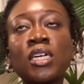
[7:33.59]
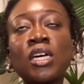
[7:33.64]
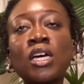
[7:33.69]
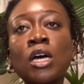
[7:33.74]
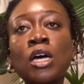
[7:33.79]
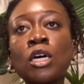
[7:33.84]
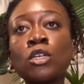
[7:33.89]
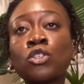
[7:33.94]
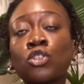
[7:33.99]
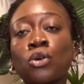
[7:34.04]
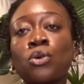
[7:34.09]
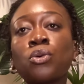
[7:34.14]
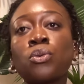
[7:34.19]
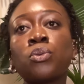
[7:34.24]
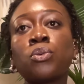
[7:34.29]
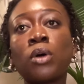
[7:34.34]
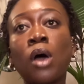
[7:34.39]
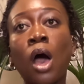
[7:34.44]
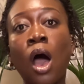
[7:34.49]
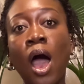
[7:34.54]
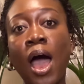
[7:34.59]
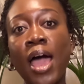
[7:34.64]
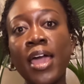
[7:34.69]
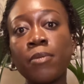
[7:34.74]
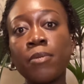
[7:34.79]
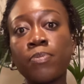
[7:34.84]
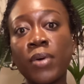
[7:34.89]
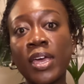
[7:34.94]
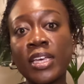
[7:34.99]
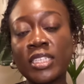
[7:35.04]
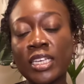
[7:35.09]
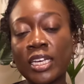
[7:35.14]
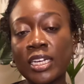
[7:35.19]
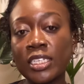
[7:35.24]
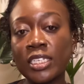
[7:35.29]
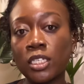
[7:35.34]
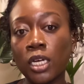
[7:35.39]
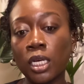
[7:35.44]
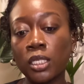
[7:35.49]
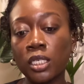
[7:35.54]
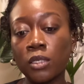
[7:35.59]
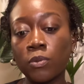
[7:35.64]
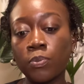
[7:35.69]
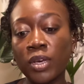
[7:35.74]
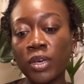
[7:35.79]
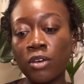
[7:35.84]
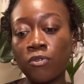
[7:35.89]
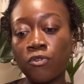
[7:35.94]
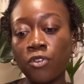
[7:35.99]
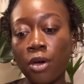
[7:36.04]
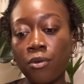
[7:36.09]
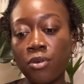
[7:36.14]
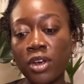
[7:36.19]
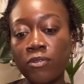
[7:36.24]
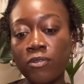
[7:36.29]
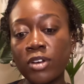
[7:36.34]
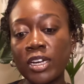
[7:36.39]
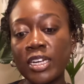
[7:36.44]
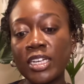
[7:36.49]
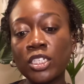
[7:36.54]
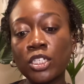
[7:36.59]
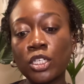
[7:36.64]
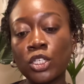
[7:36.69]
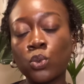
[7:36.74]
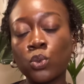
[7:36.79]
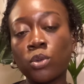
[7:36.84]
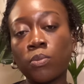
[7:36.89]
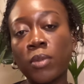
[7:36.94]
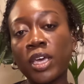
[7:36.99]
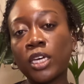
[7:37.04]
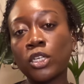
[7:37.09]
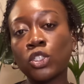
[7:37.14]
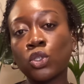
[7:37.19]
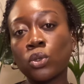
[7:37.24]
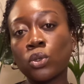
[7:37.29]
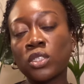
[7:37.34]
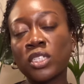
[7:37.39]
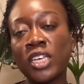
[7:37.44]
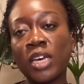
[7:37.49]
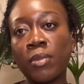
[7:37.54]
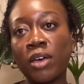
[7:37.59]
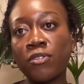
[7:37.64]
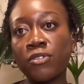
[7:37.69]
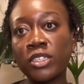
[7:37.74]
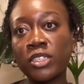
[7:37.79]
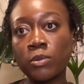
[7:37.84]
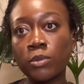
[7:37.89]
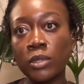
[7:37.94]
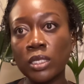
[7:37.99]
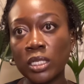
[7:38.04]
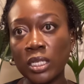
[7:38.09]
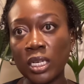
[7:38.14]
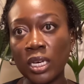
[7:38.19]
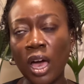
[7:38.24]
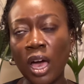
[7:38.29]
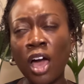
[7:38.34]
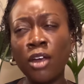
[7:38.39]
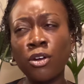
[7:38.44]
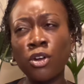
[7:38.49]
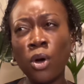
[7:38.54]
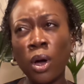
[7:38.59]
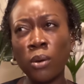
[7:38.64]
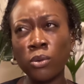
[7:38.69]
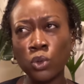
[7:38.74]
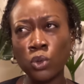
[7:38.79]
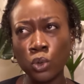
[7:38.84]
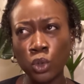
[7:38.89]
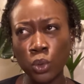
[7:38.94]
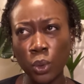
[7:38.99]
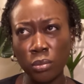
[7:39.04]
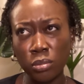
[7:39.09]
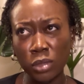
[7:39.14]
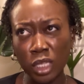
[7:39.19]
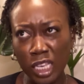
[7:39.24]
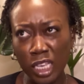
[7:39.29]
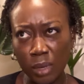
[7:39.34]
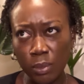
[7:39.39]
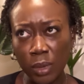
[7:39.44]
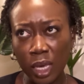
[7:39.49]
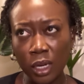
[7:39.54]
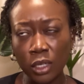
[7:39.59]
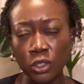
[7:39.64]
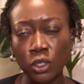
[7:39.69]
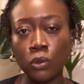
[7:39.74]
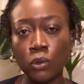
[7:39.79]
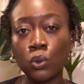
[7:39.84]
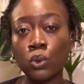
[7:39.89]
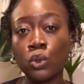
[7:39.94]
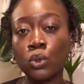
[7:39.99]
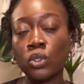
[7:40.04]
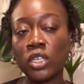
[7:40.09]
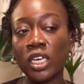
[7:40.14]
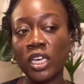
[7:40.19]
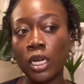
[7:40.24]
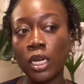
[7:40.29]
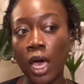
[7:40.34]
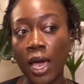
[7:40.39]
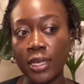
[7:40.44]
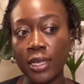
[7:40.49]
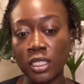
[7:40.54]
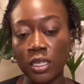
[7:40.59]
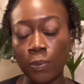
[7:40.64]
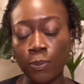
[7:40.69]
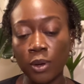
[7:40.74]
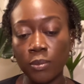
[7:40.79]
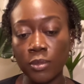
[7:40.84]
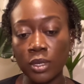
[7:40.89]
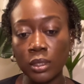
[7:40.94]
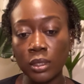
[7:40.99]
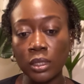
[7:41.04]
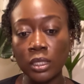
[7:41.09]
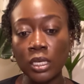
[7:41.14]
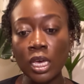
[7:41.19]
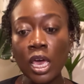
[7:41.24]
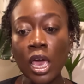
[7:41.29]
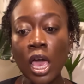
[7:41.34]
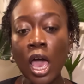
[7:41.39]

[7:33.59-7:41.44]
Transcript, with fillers: So I basically started being very religious with making sure to take my vitamin D. I know I was also anemic, so I was also taking iron supplements.